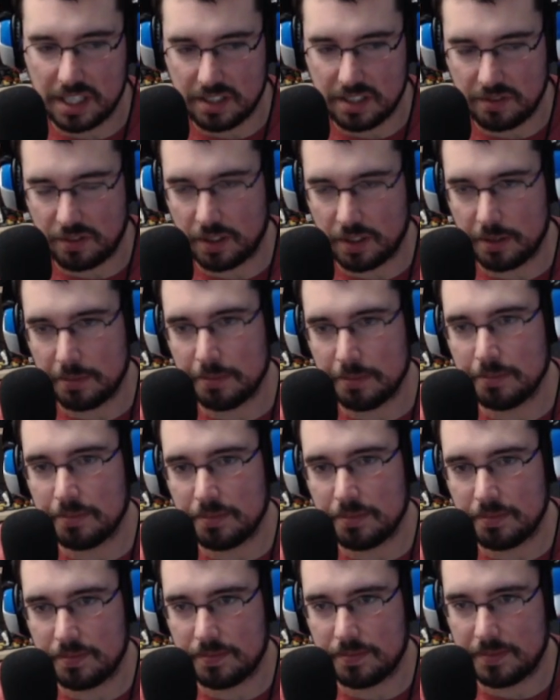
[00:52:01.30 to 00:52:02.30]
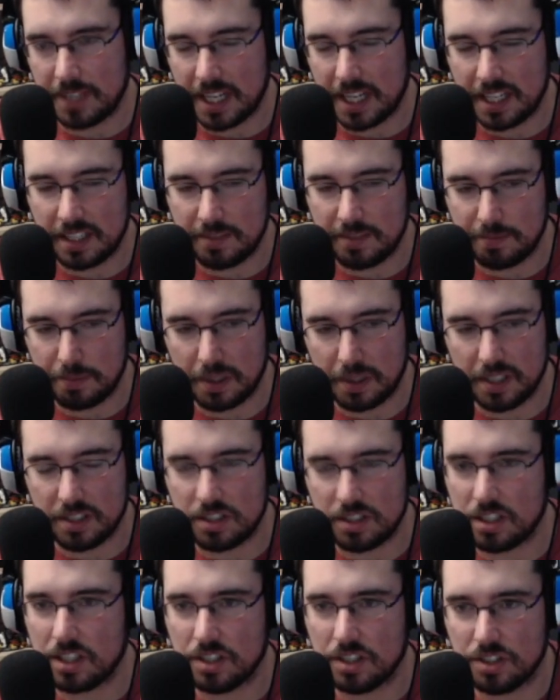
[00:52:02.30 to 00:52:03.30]
from 10
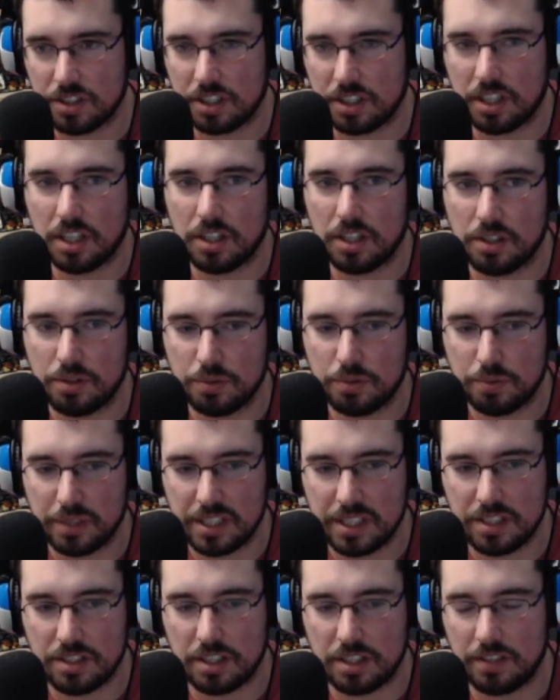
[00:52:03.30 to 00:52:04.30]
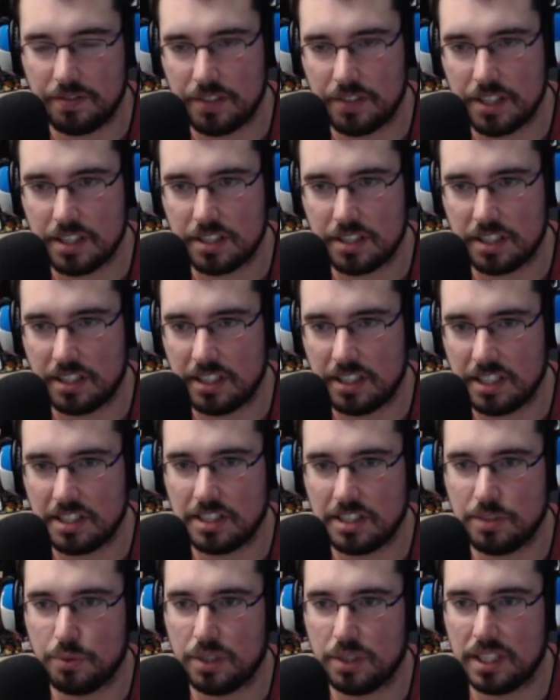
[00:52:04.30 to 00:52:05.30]
plus years ago resurfaced, and
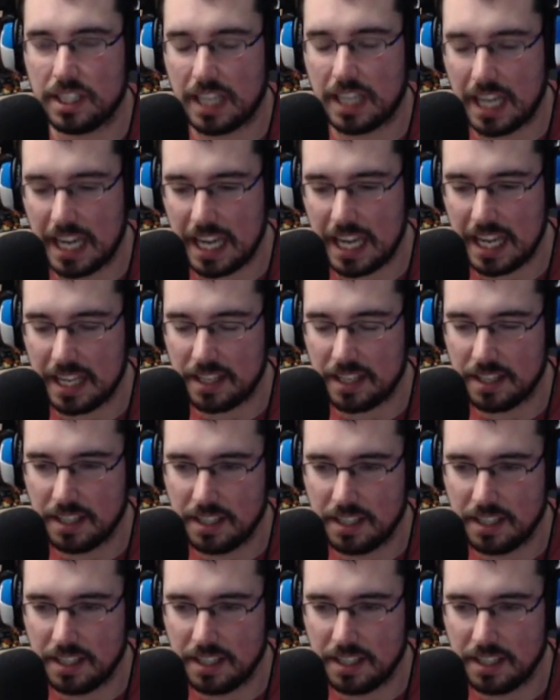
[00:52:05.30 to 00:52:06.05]
Disney were like, "Hey,